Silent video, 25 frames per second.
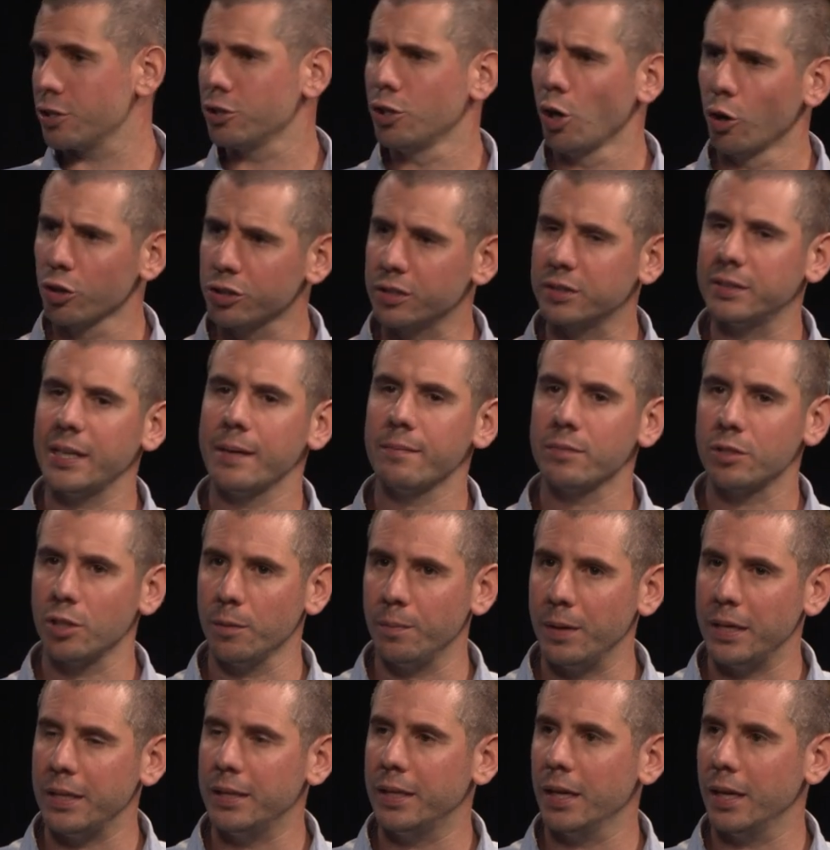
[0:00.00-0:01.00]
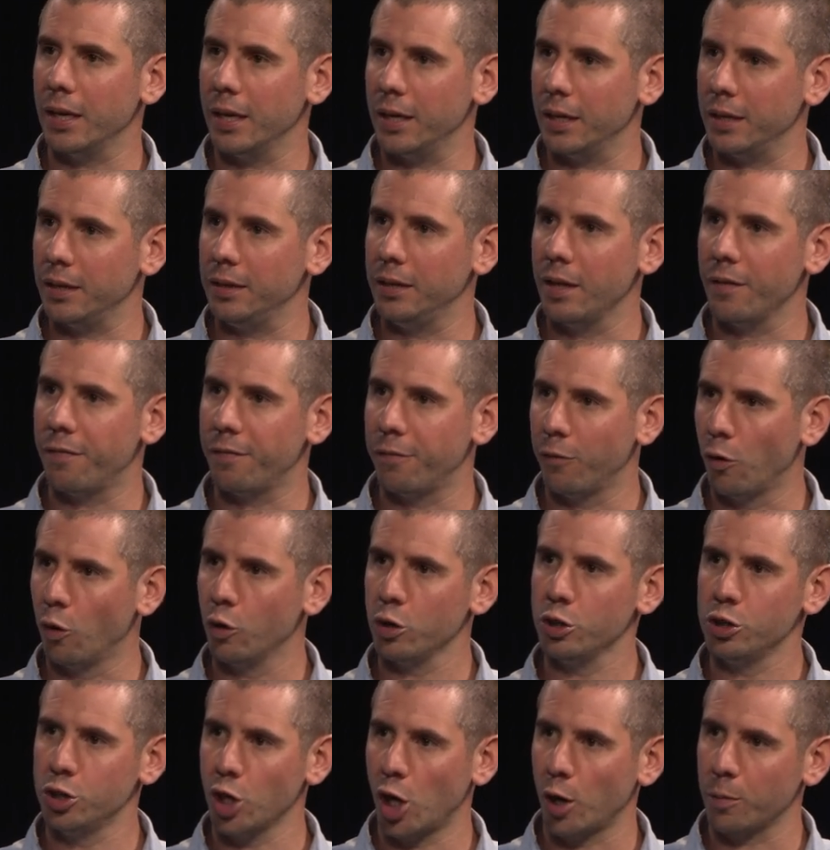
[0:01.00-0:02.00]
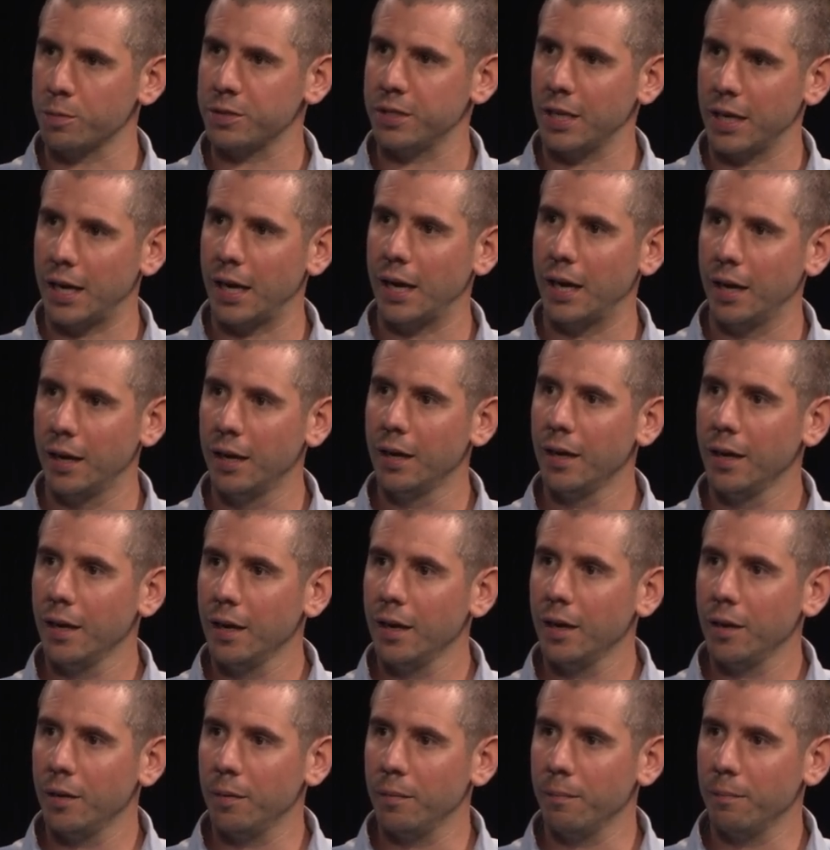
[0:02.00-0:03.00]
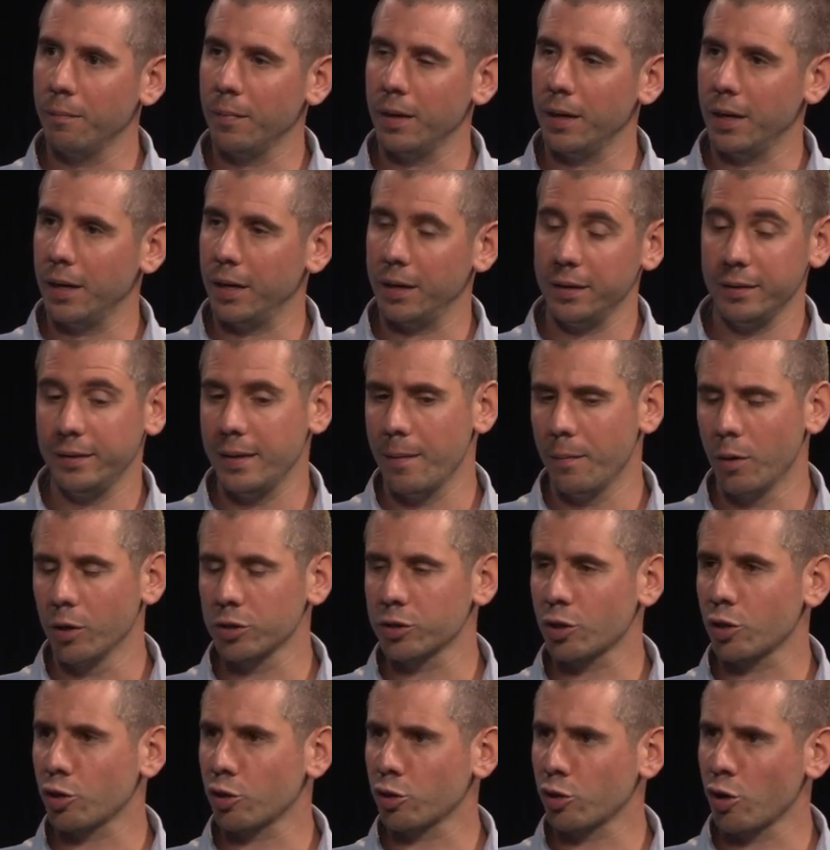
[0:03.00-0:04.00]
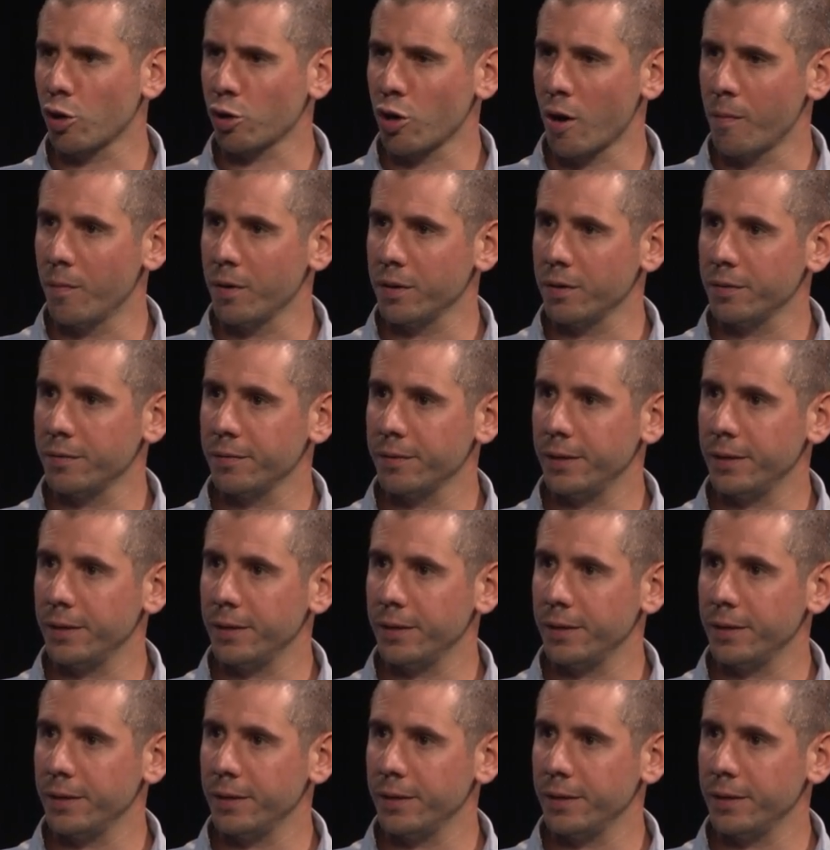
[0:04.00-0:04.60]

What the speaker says: Those seem to be the four jobs that are the most common.